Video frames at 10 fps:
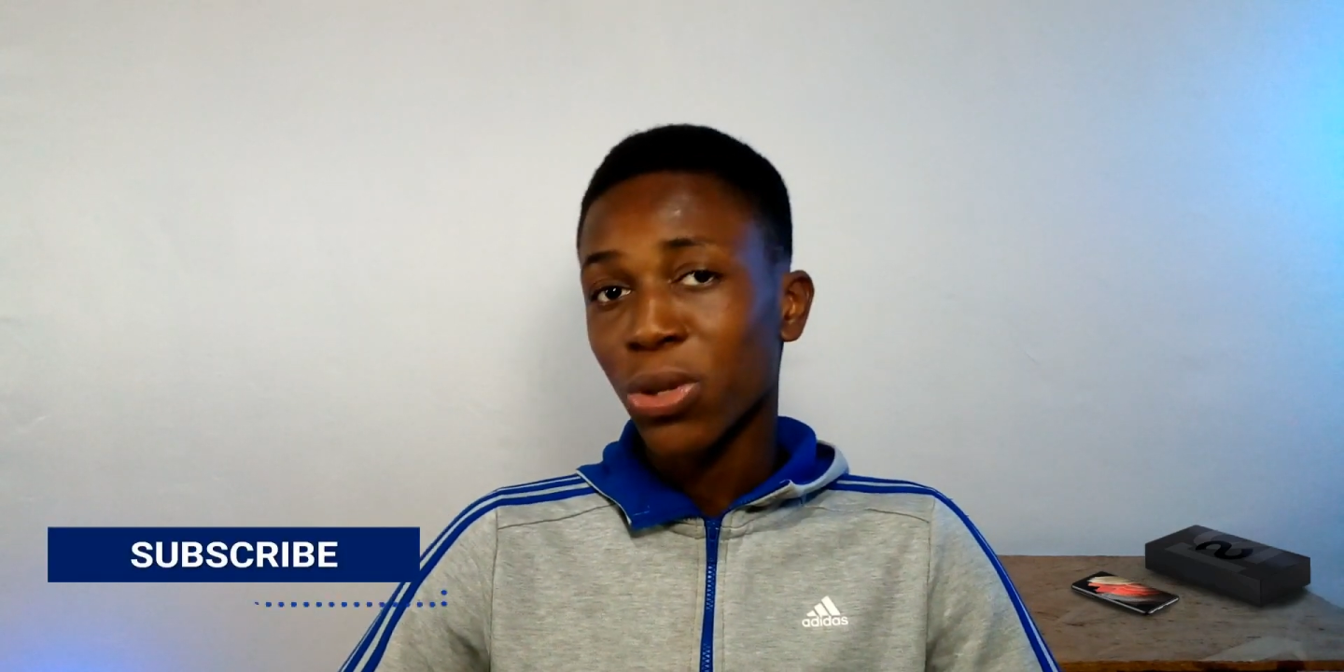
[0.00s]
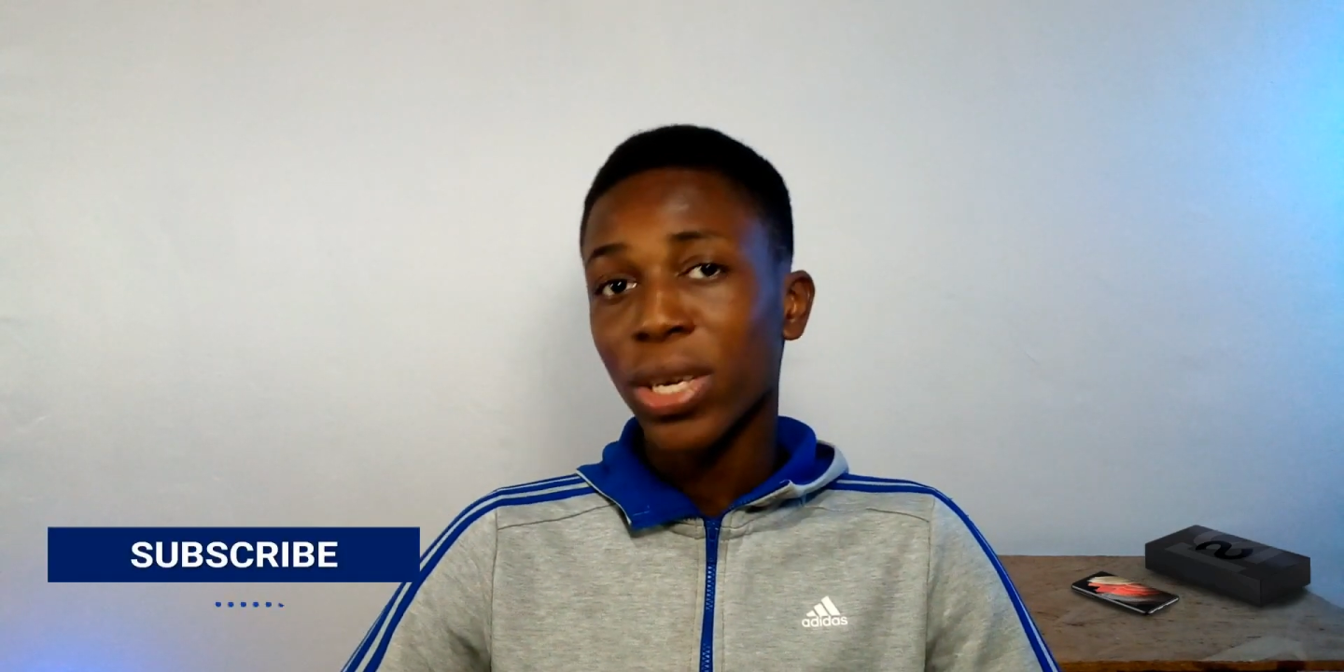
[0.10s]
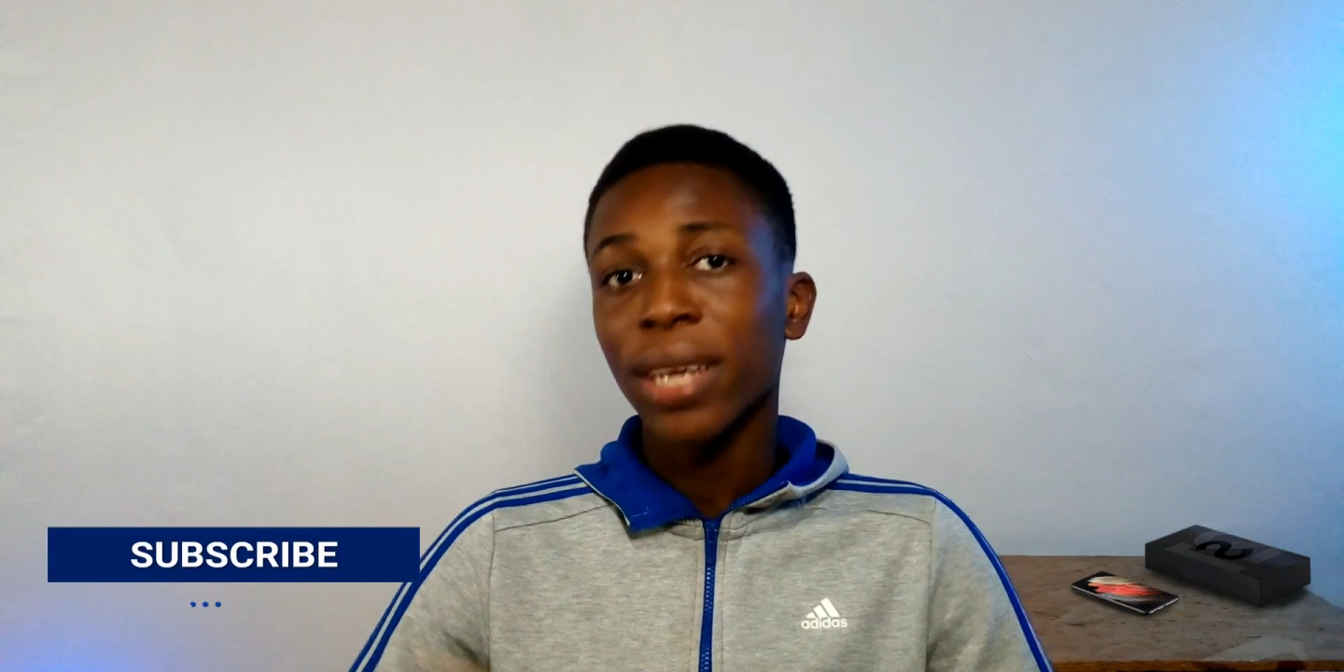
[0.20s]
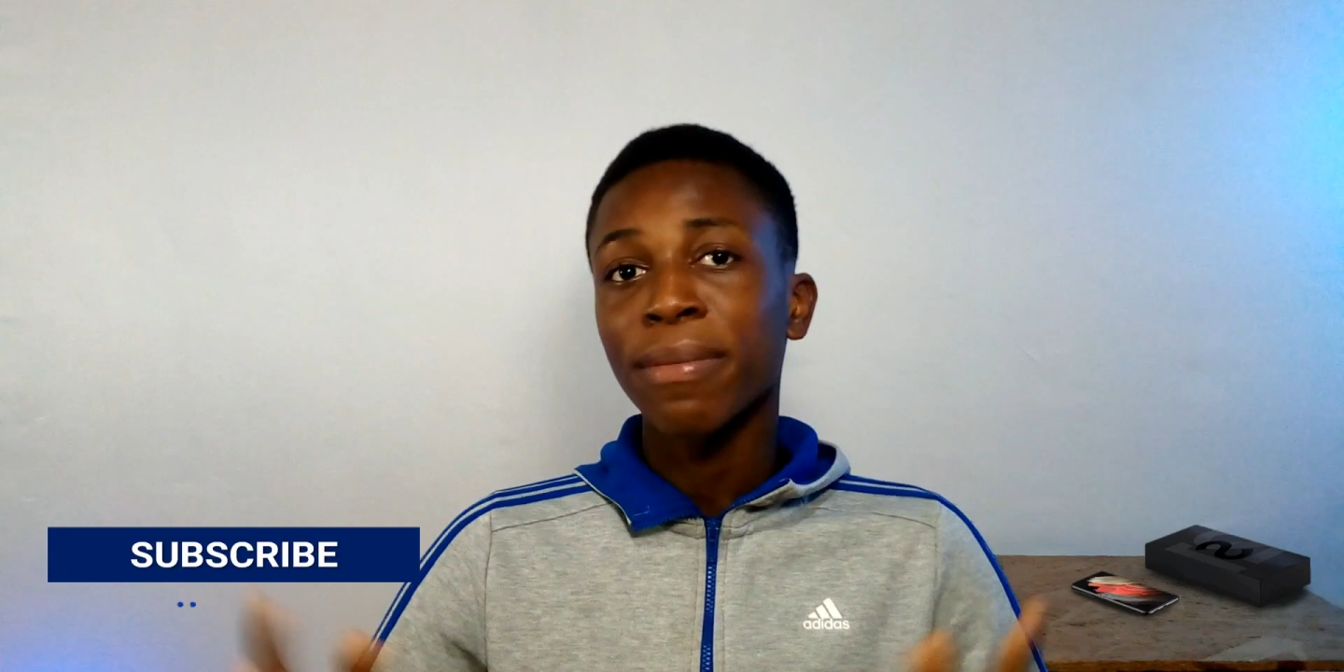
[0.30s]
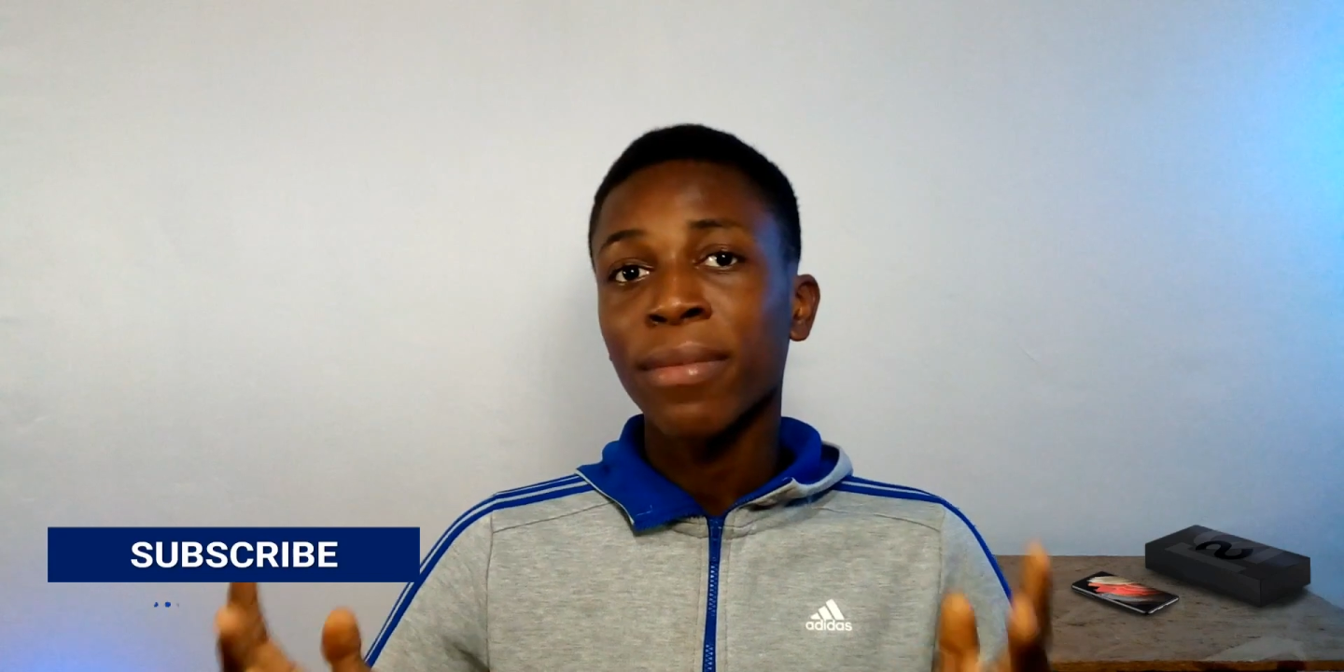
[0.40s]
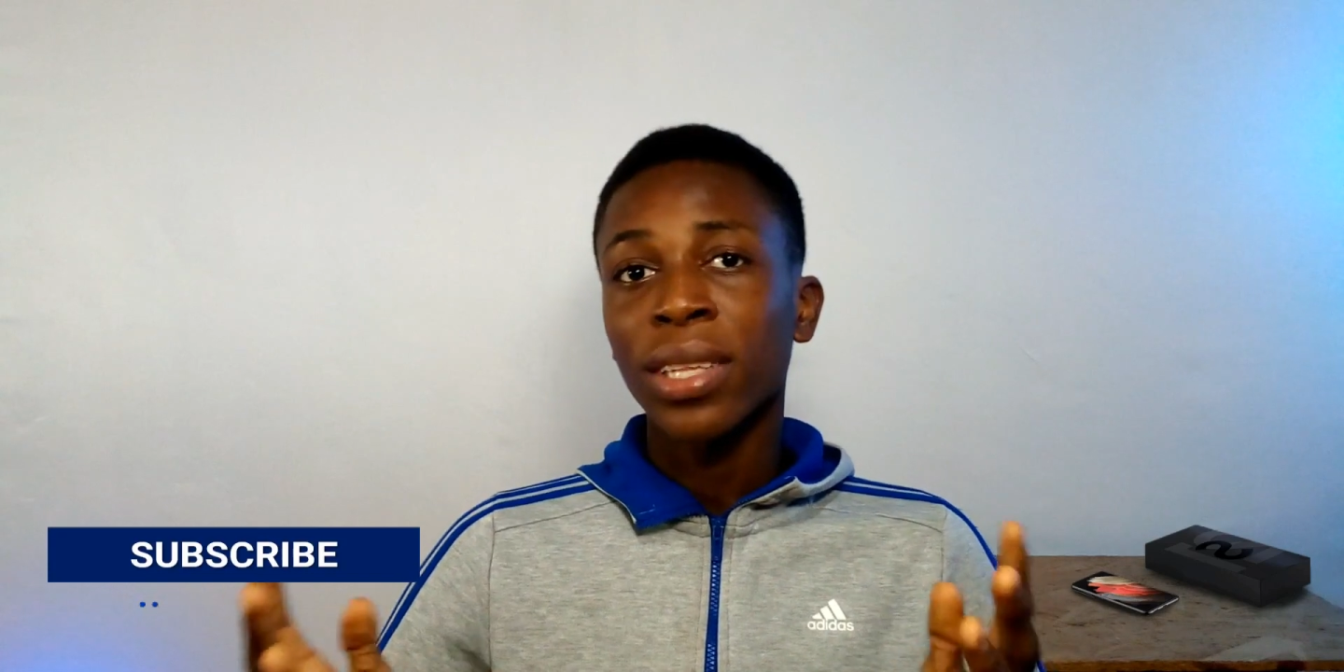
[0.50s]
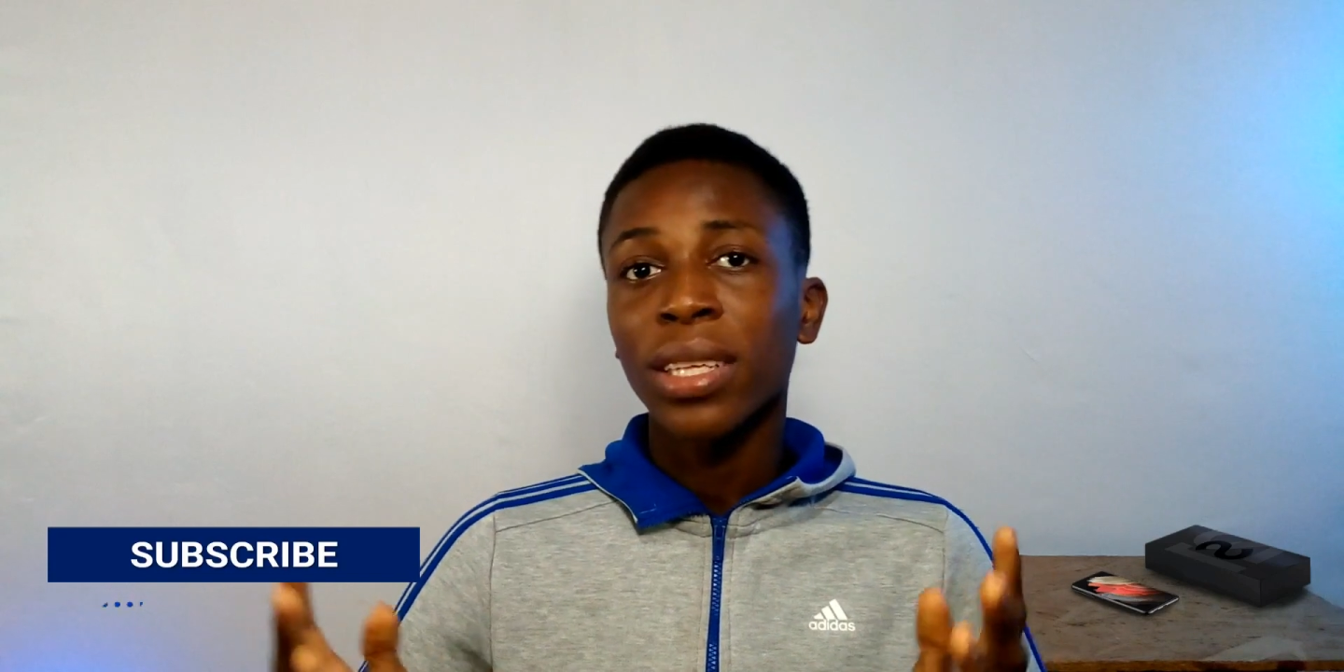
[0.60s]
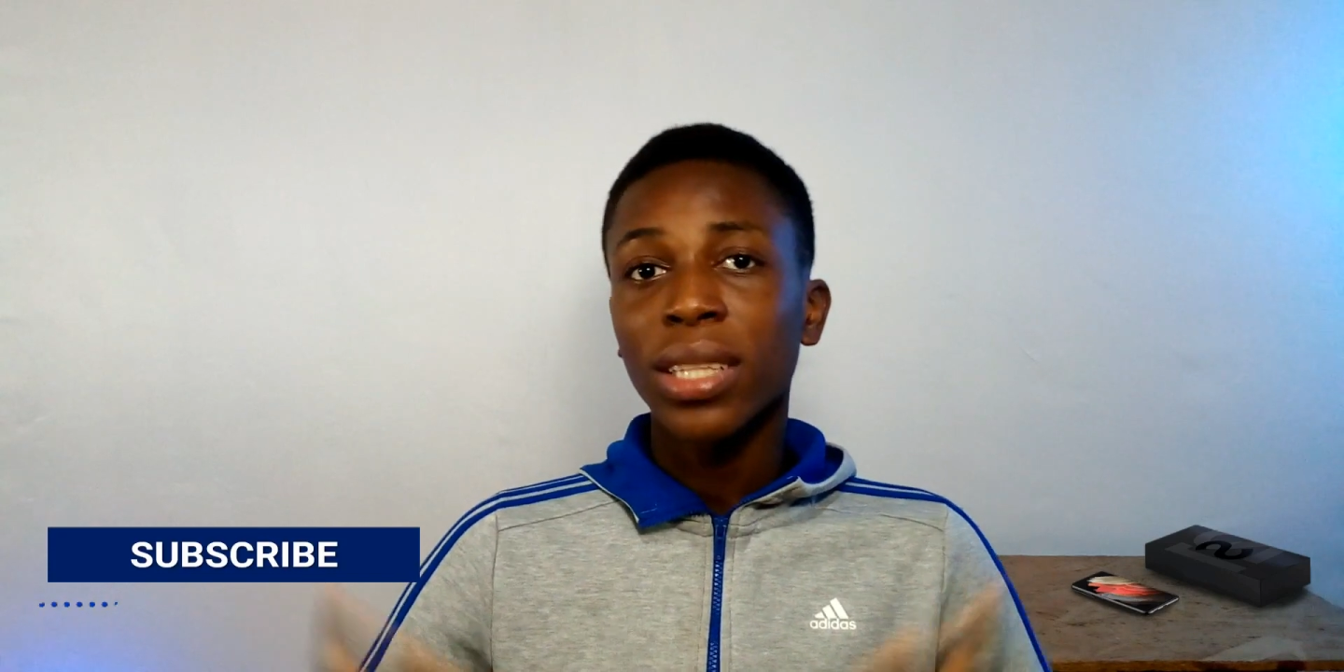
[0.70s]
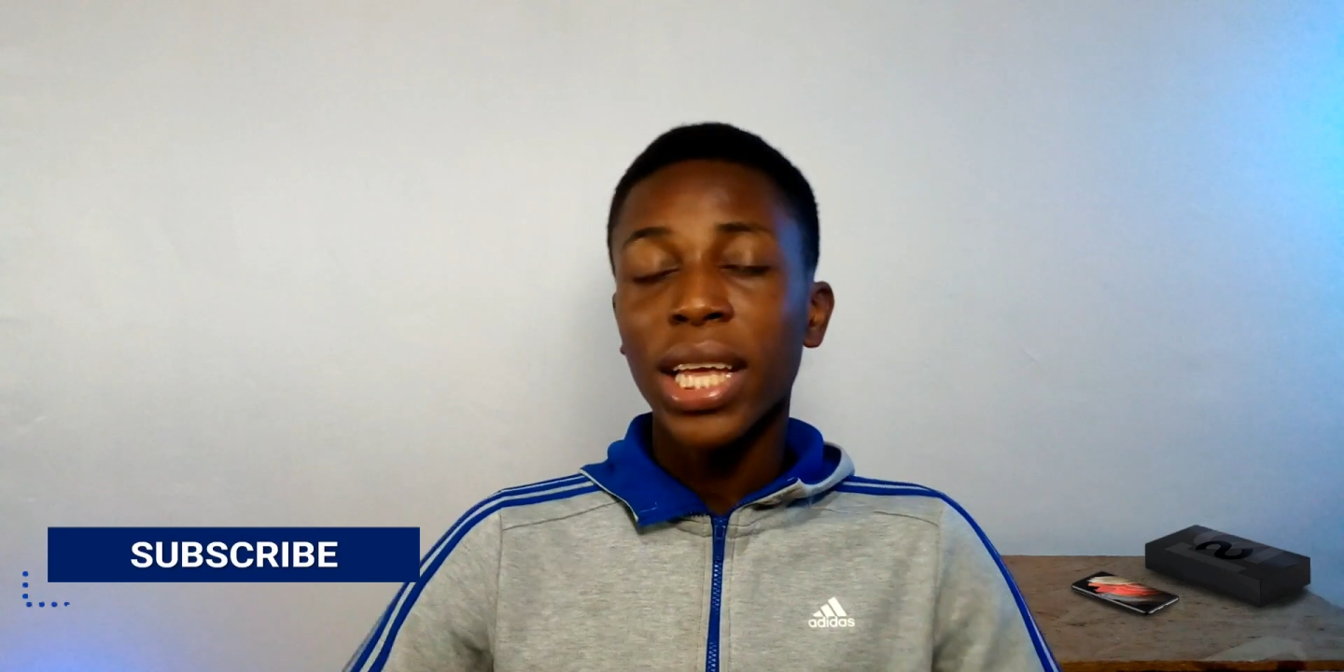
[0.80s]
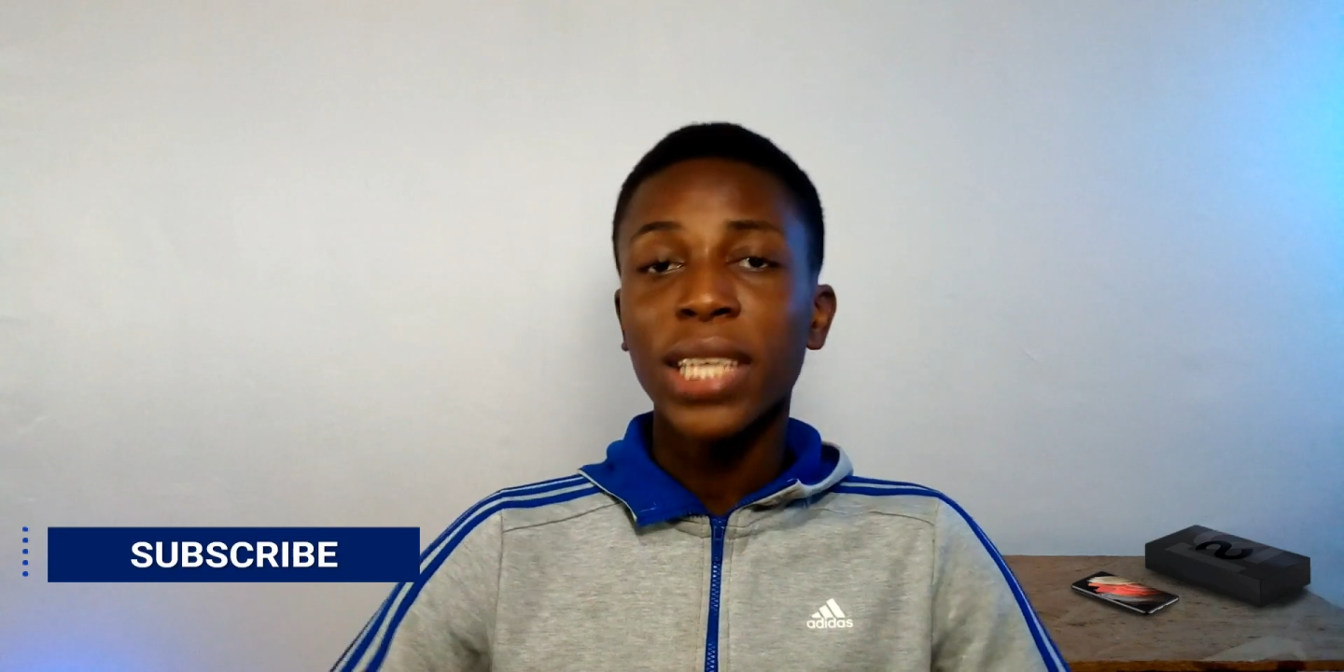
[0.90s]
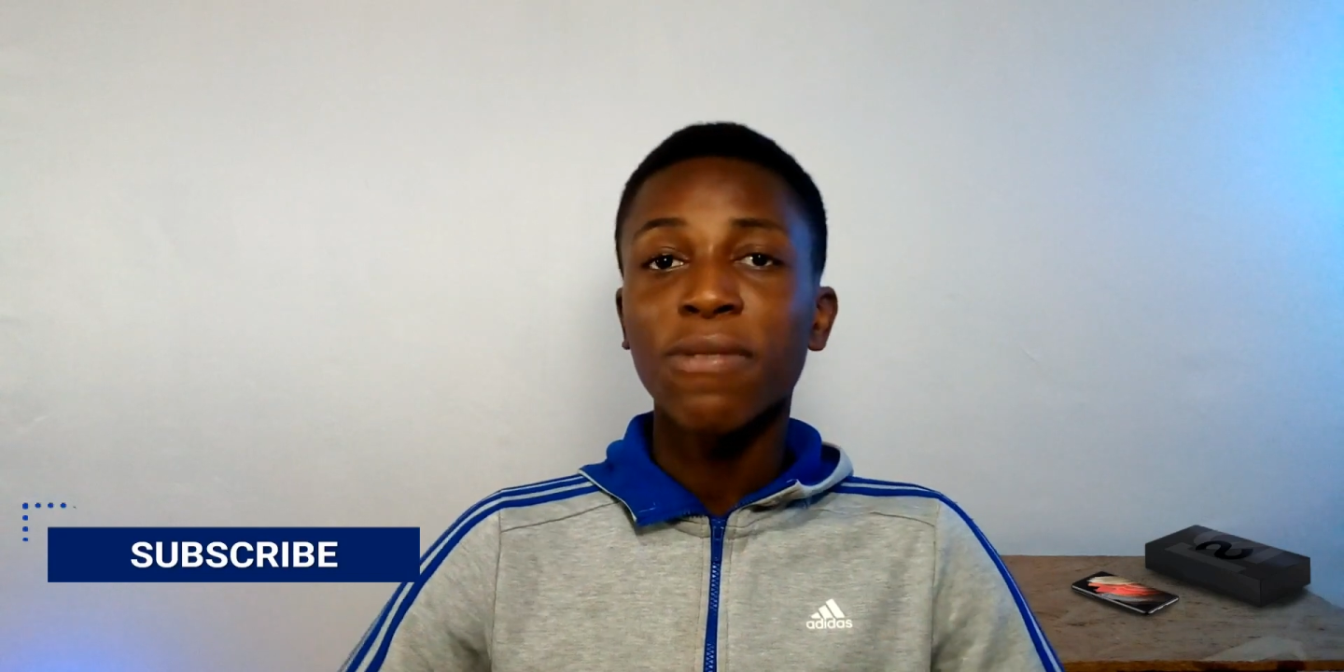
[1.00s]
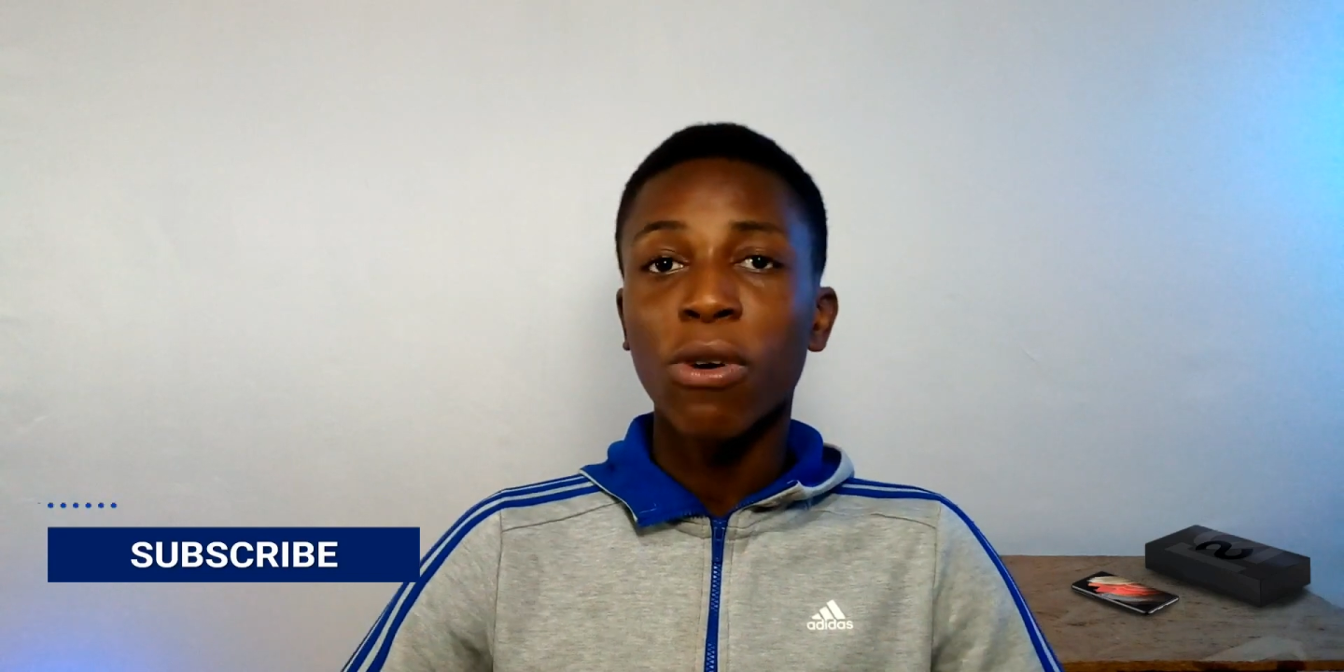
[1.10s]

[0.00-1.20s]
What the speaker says: So yeah, thanks